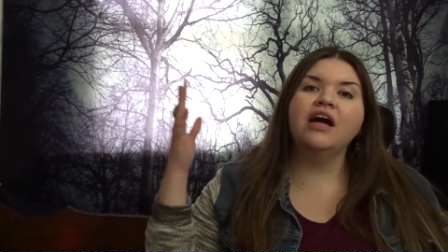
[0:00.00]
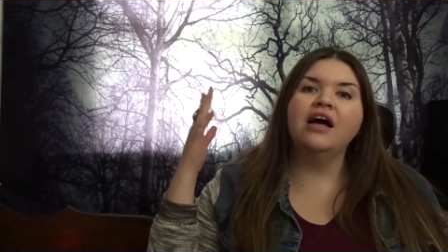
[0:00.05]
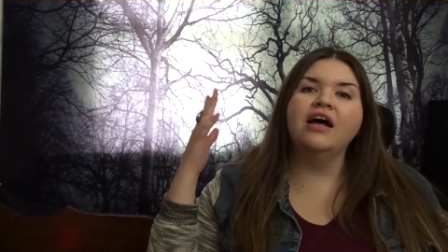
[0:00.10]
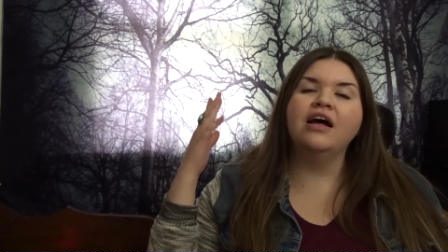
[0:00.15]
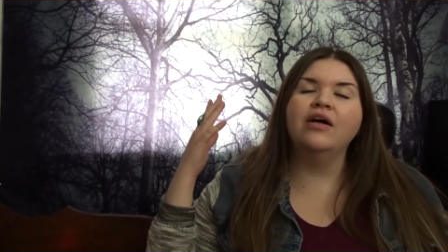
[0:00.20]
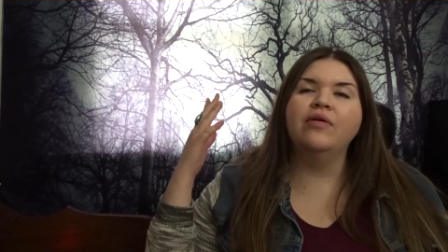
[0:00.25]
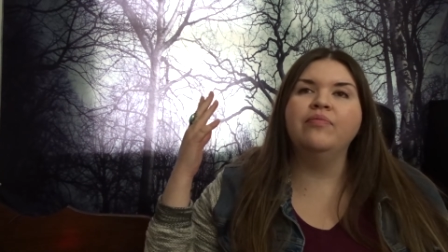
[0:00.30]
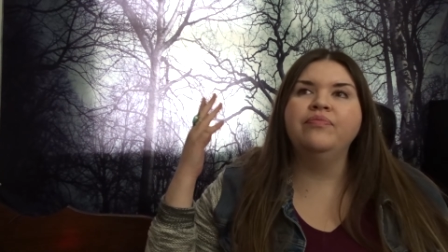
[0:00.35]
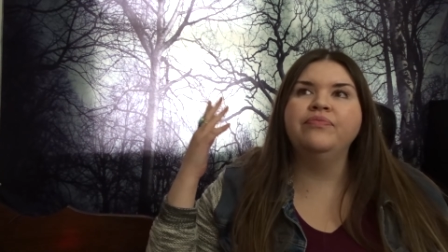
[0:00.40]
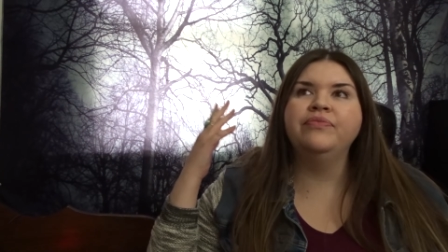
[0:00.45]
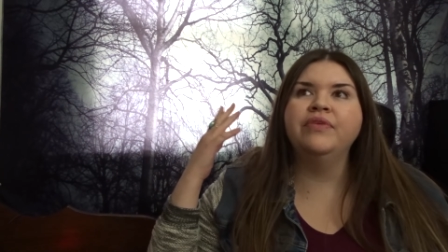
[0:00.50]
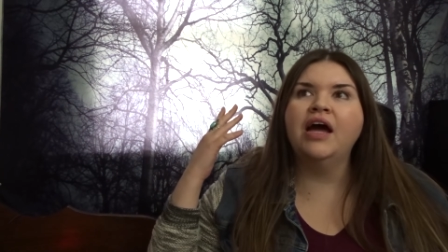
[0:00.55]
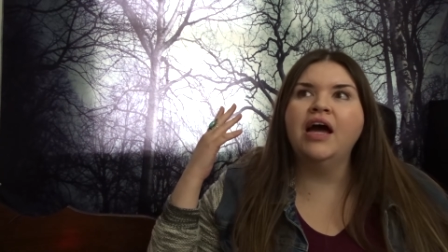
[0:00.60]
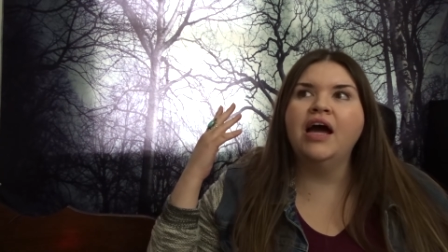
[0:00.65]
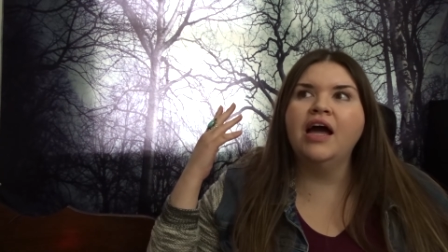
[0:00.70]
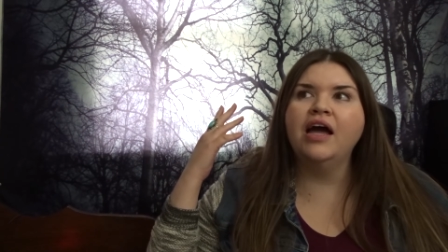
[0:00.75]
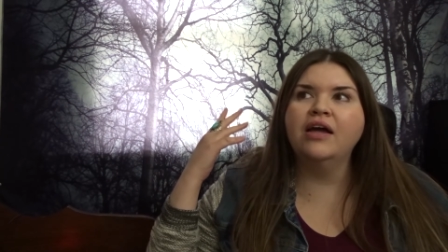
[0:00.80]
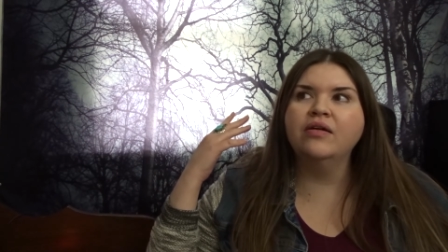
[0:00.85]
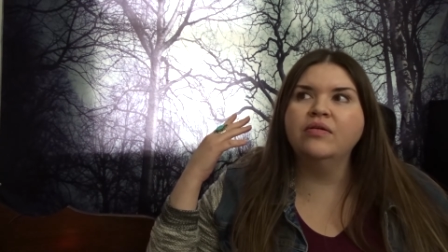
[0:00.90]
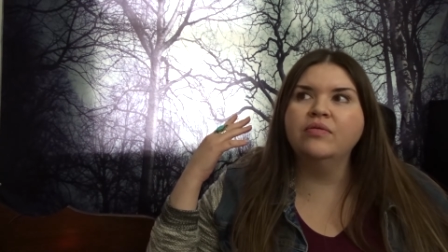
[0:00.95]

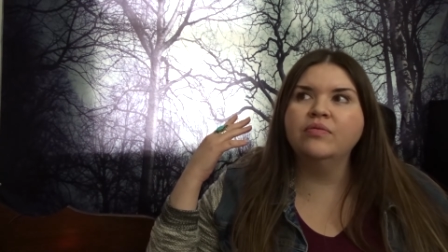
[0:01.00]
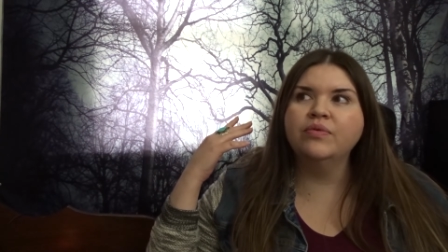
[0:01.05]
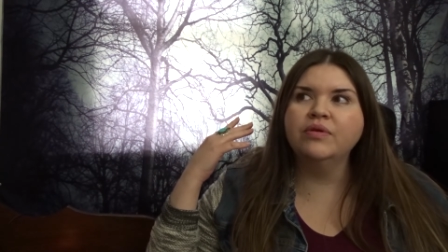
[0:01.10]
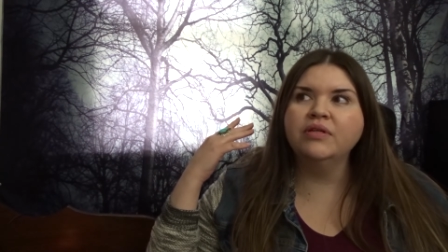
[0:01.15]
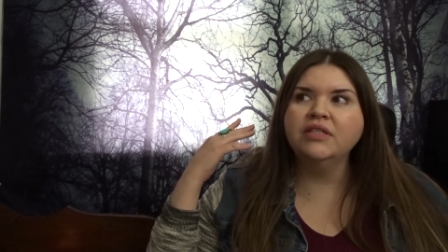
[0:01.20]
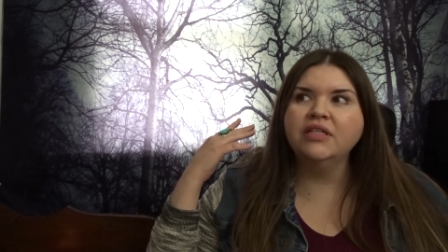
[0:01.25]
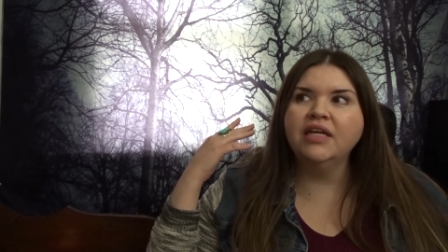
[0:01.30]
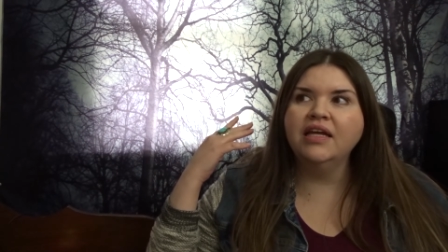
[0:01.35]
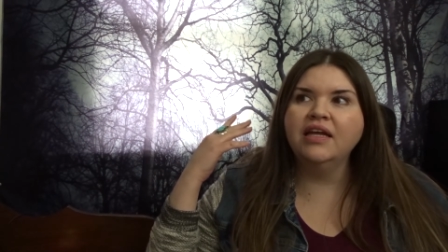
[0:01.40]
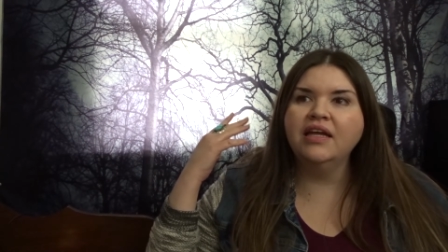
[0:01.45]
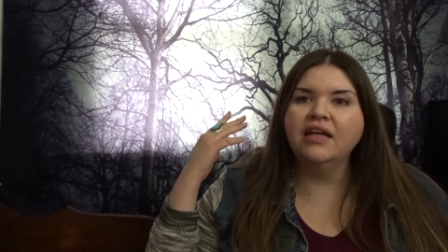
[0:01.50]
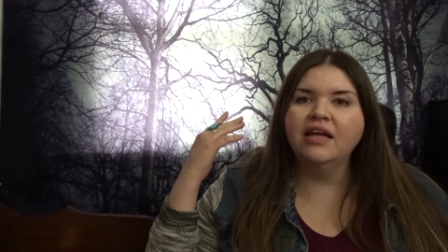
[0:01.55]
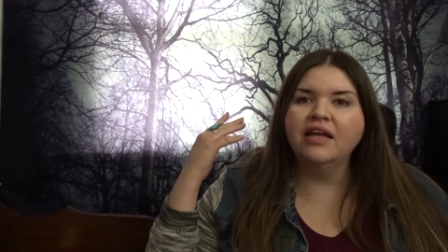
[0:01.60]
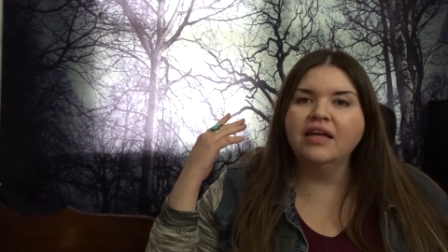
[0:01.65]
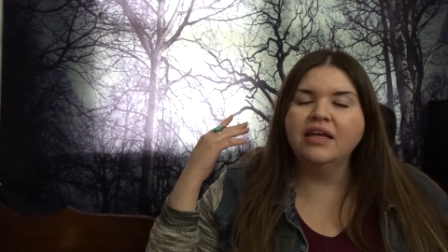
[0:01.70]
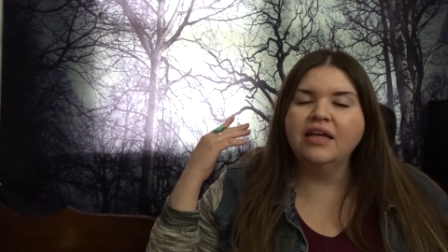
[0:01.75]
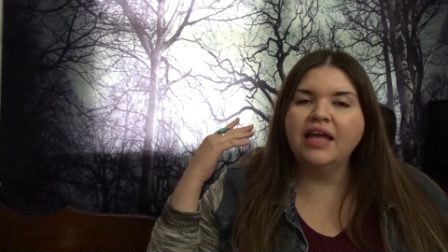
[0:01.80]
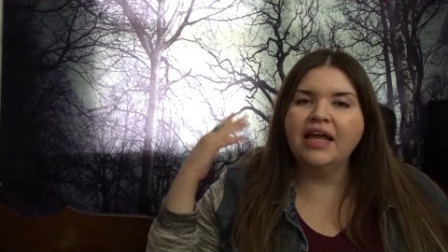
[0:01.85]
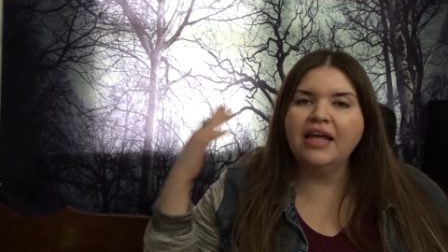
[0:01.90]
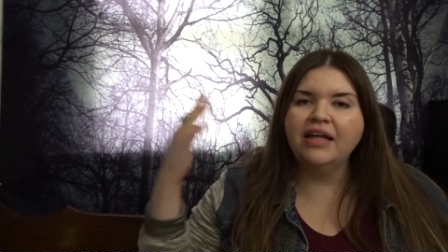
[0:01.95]
I really
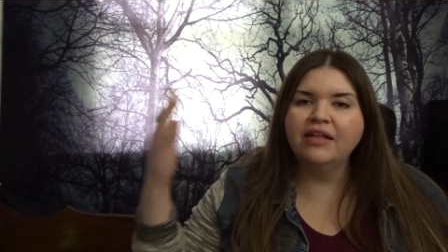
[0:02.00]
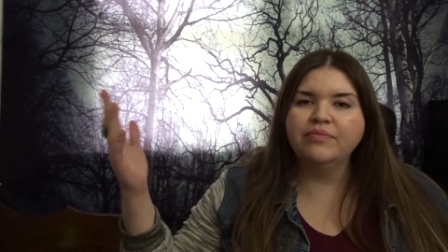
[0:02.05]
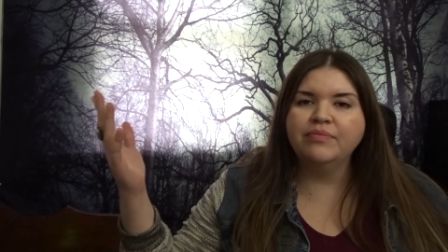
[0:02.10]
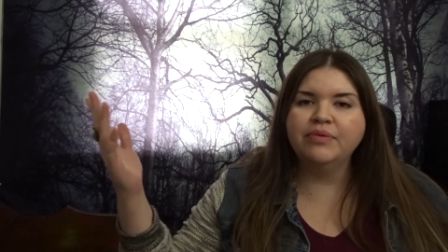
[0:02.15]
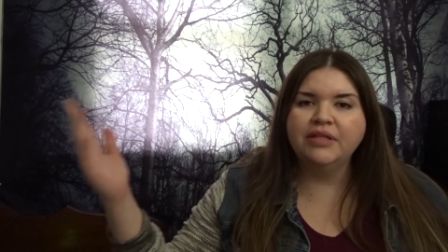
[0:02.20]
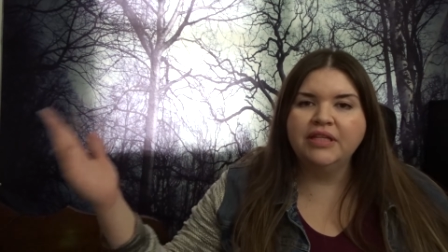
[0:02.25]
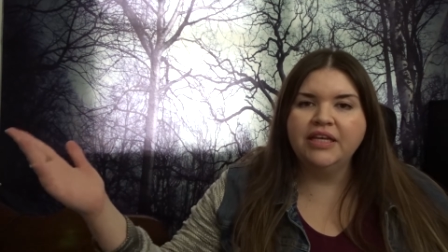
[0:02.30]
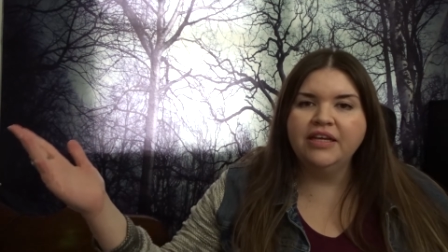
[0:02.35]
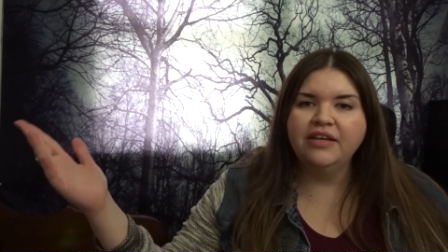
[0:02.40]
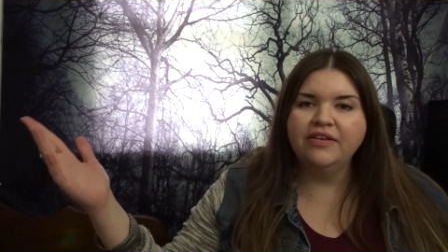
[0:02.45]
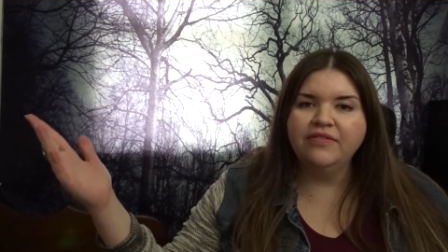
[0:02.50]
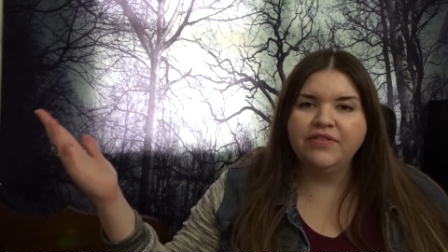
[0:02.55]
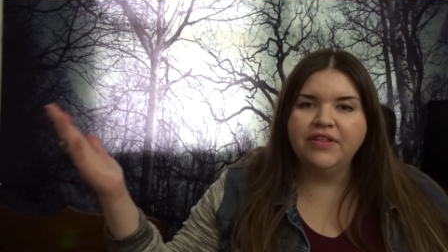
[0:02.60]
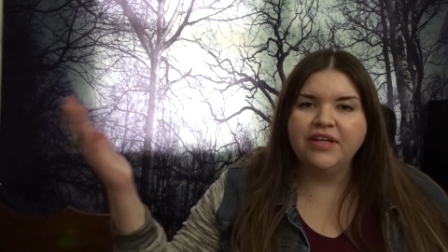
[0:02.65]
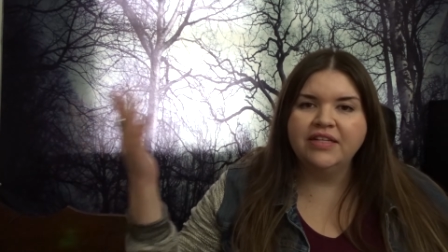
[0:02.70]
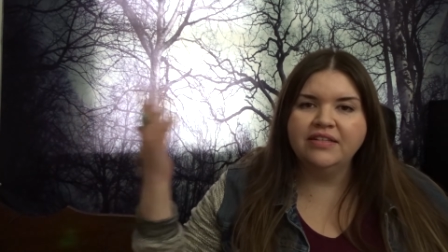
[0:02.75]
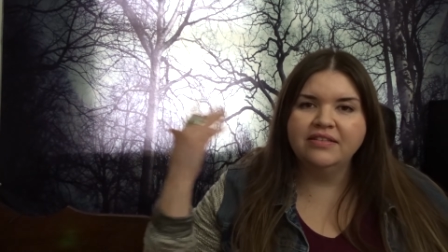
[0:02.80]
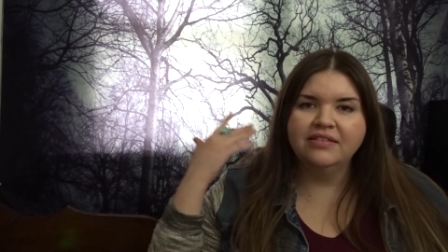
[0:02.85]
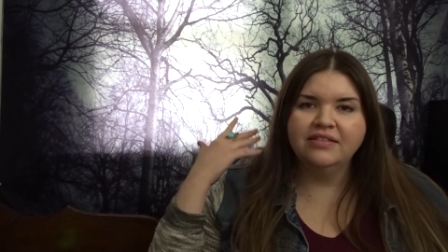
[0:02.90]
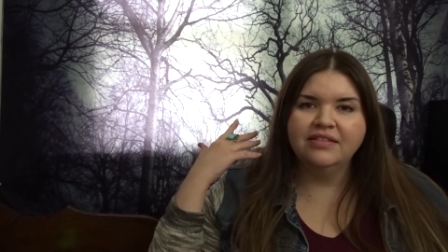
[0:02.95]
can't believe
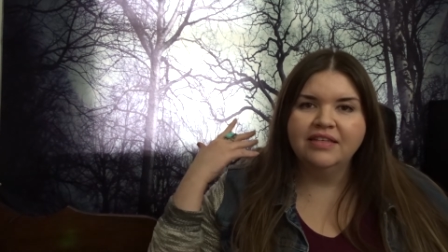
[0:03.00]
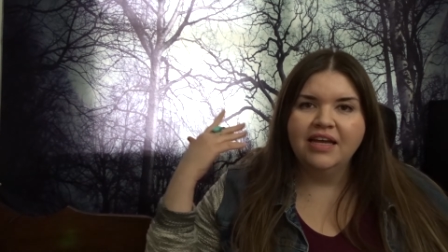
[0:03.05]
that